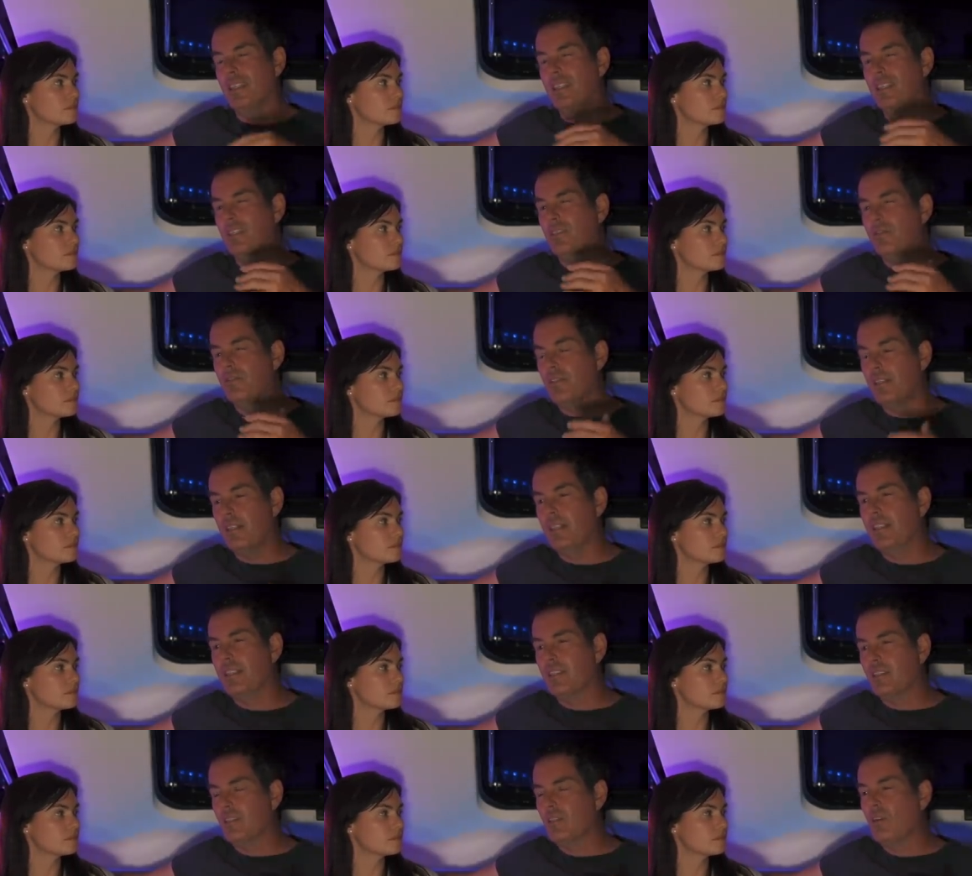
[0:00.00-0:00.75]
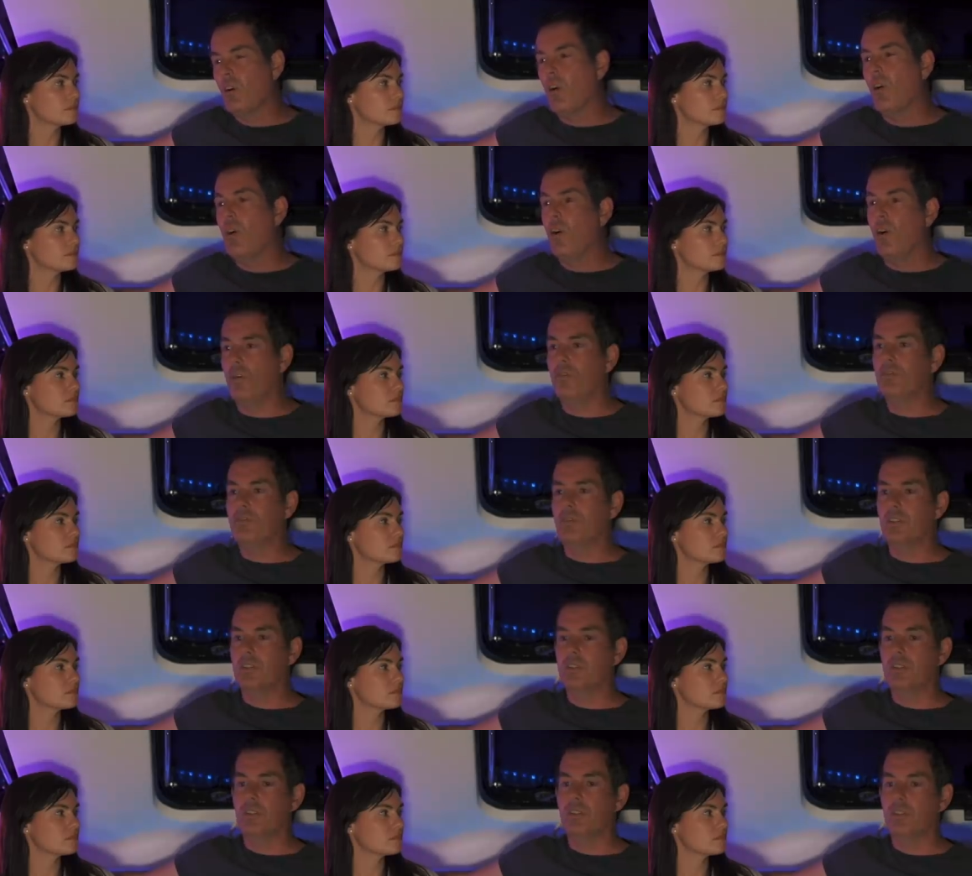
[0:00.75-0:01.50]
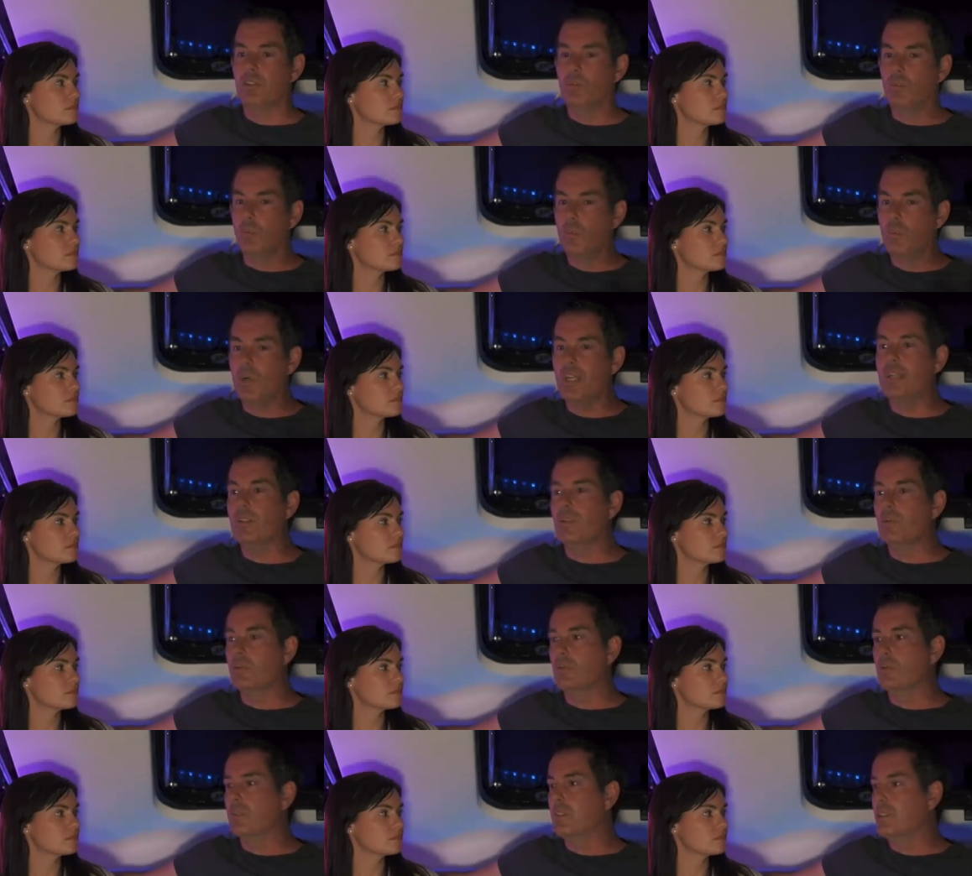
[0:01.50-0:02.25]
Speaker 1: it's very, it's not often that the
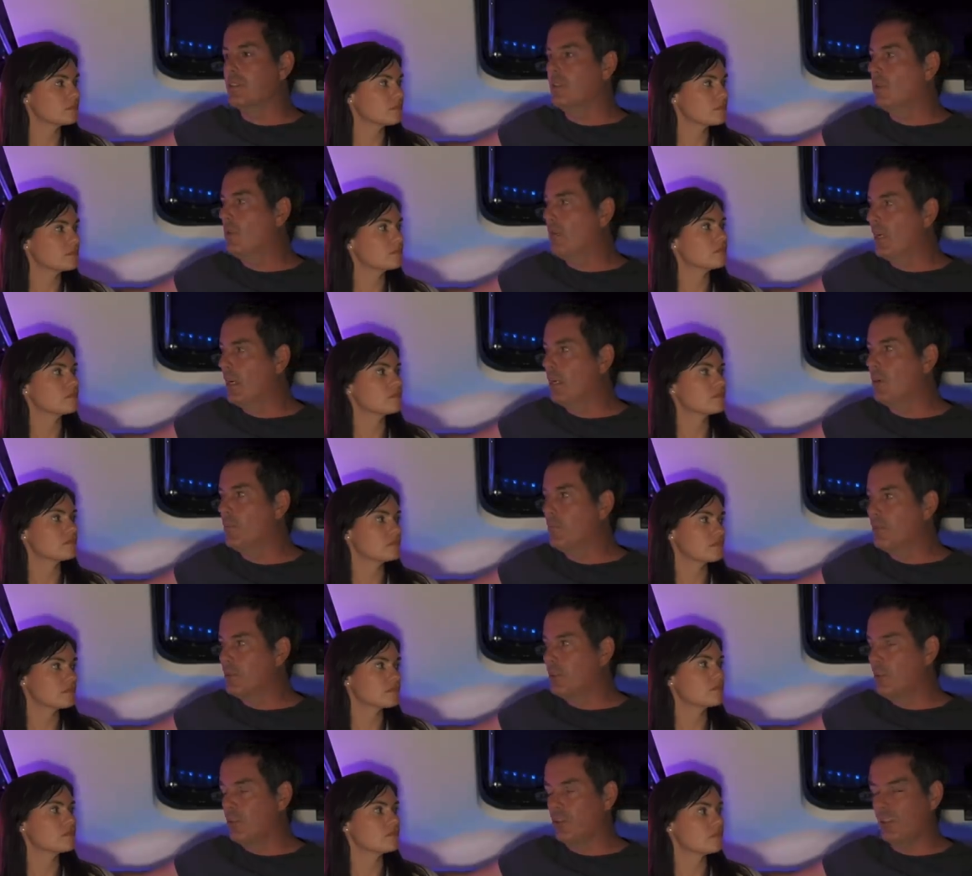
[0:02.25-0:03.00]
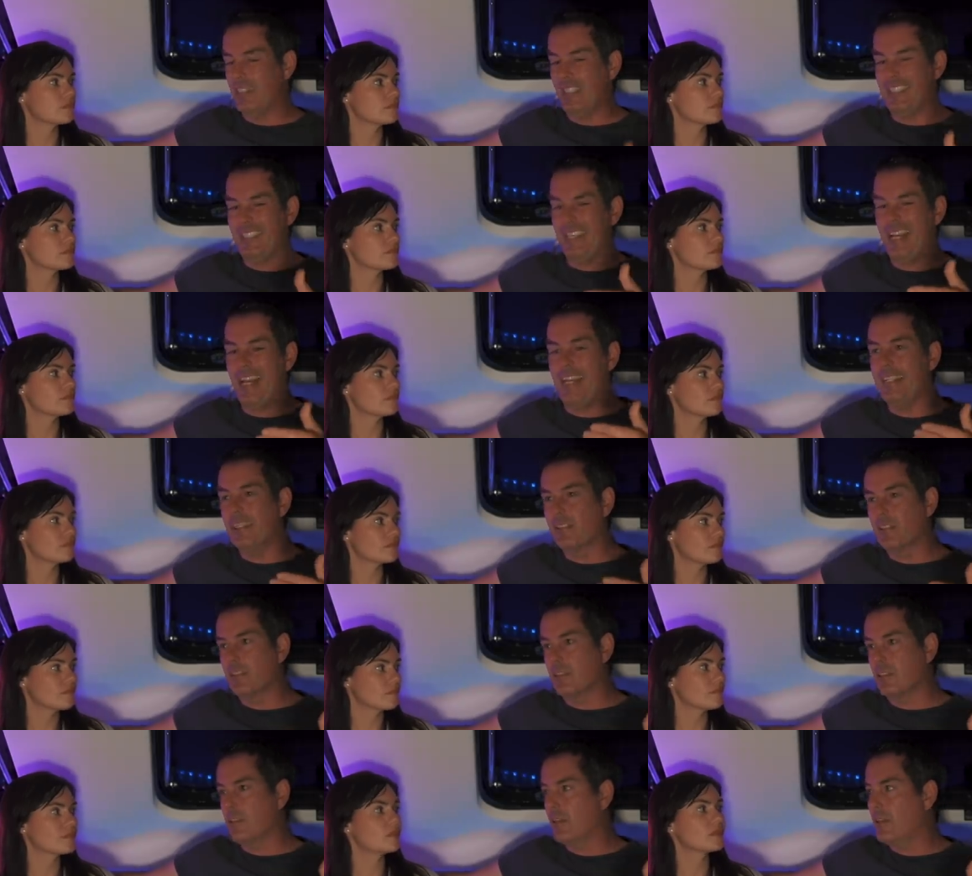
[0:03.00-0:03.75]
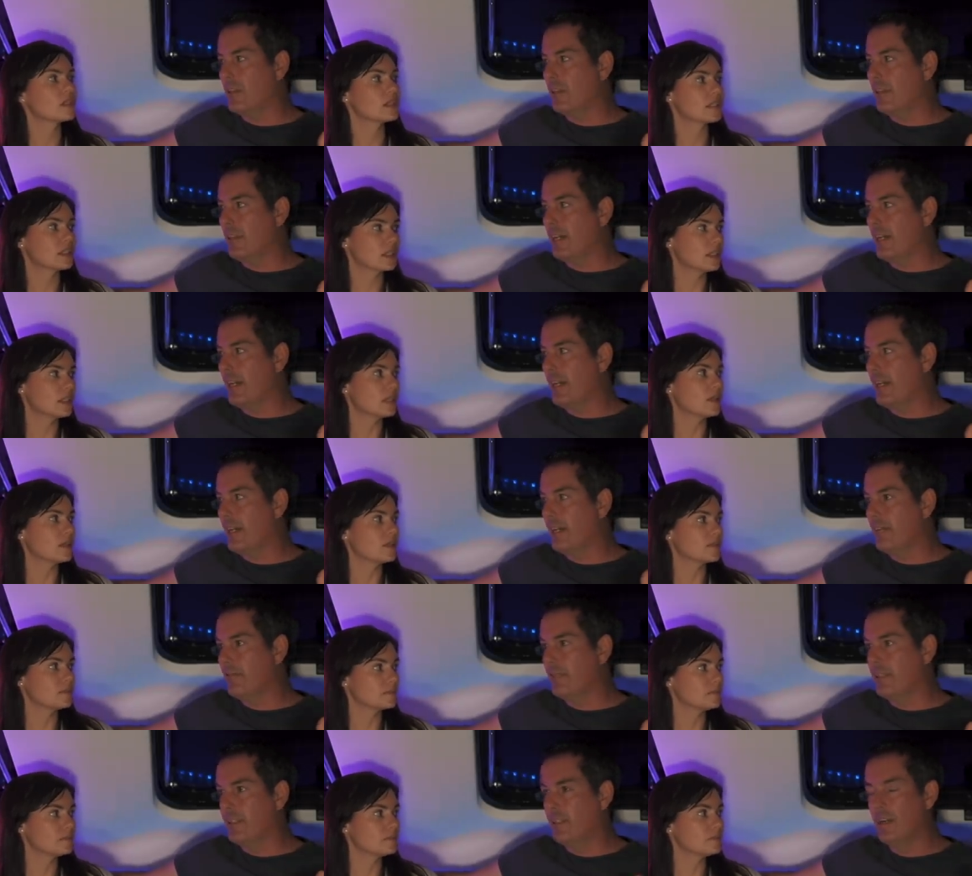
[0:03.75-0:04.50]
wheel and your helm position is inside that yeah.
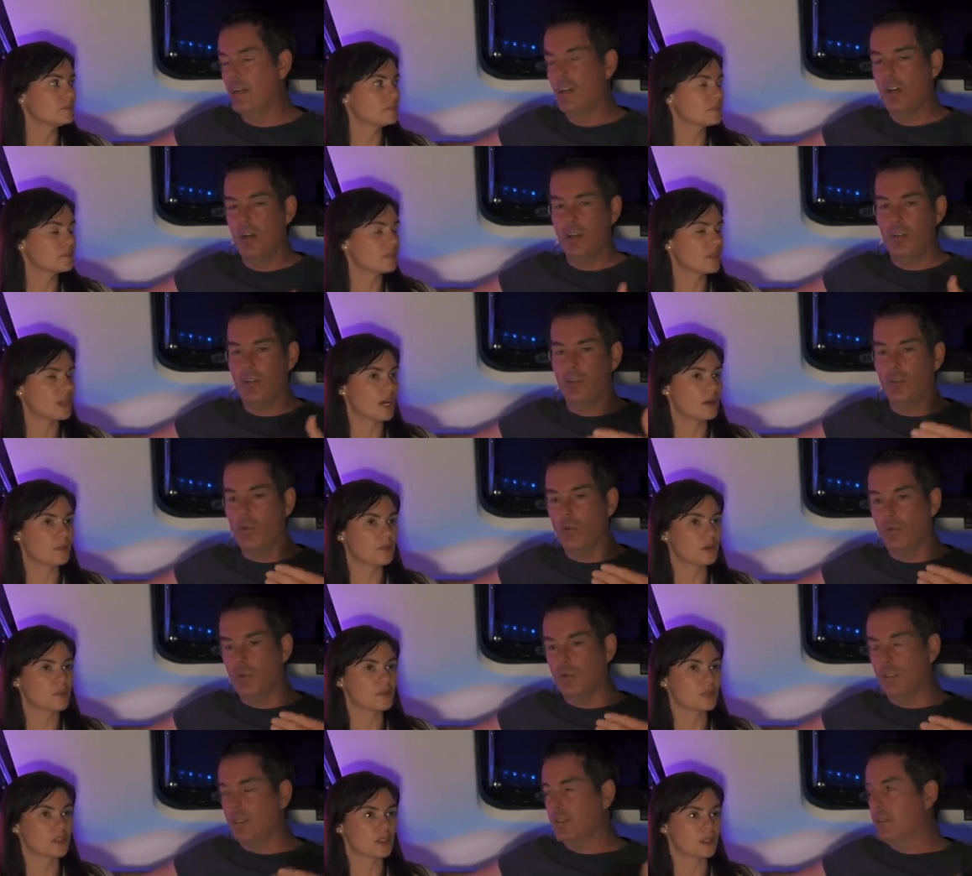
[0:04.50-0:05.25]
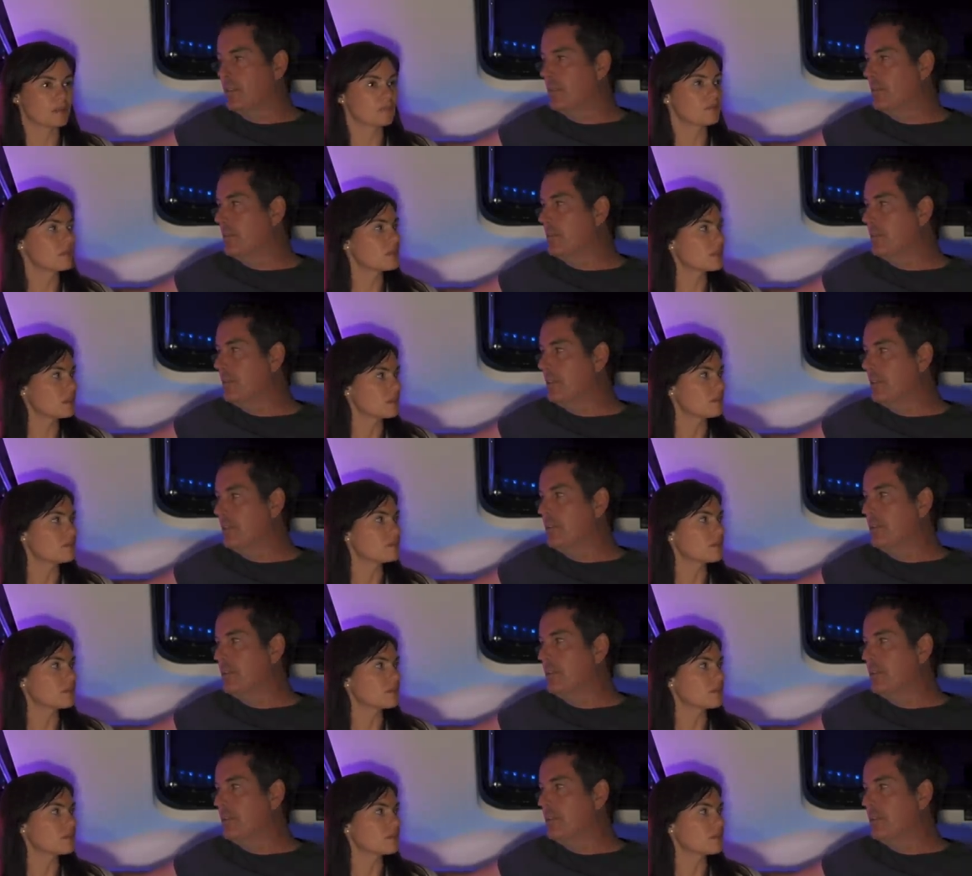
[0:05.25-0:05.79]
area. The Normal, Amel's in. The,